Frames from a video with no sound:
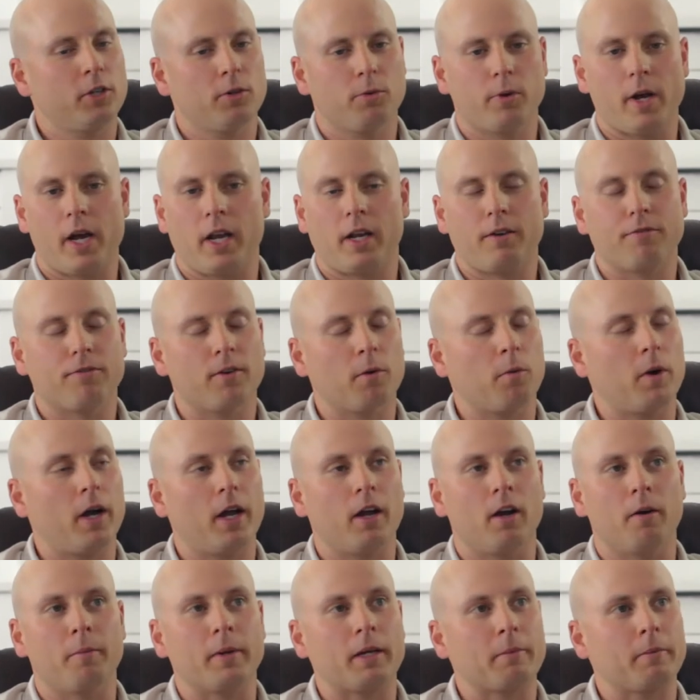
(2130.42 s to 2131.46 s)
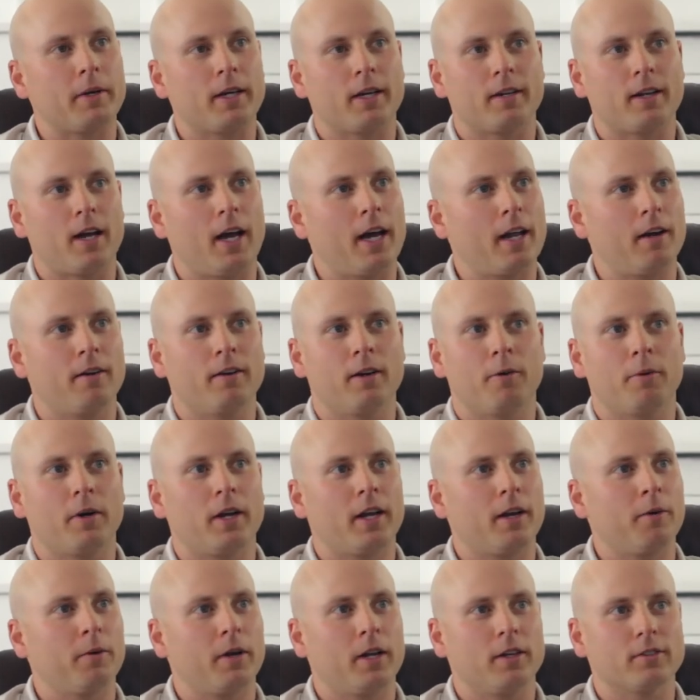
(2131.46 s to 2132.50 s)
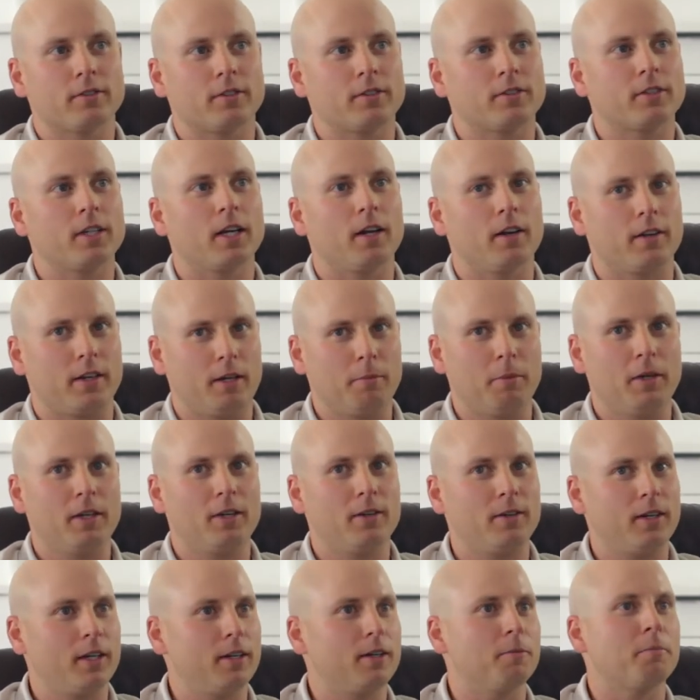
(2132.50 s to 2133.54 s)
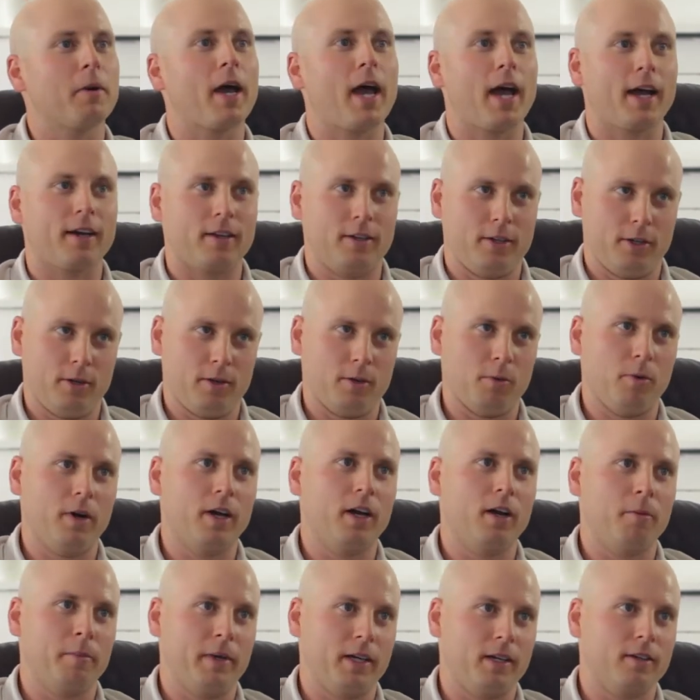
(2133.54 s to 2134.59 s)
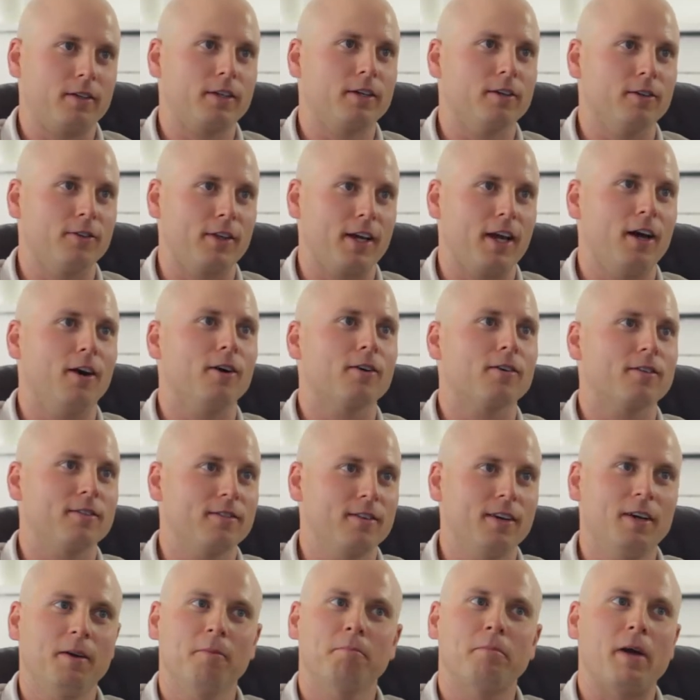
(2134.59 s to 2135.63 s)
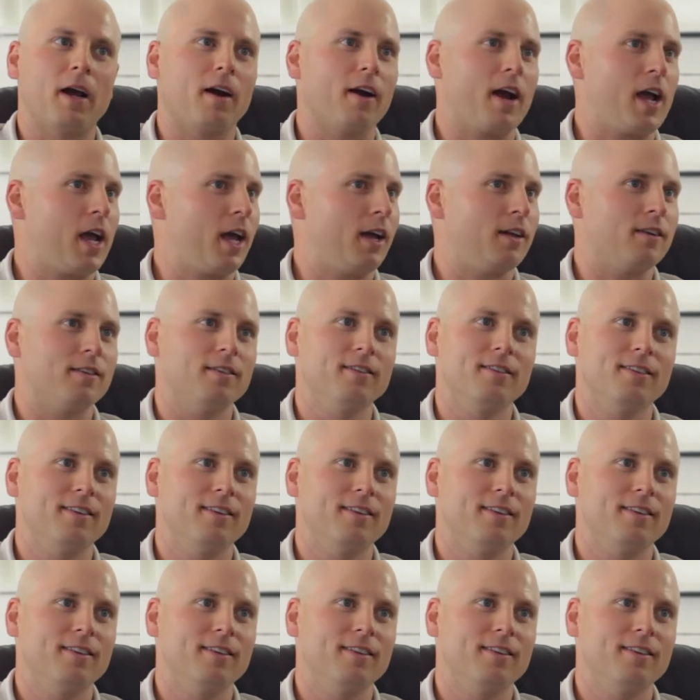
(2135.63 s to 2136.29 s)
You're ready for Wyoming, man. I'm, I do not know what anyone else is telling you, but you need to pack and go to Wyoming and. I was the thinking the same thing. Hand.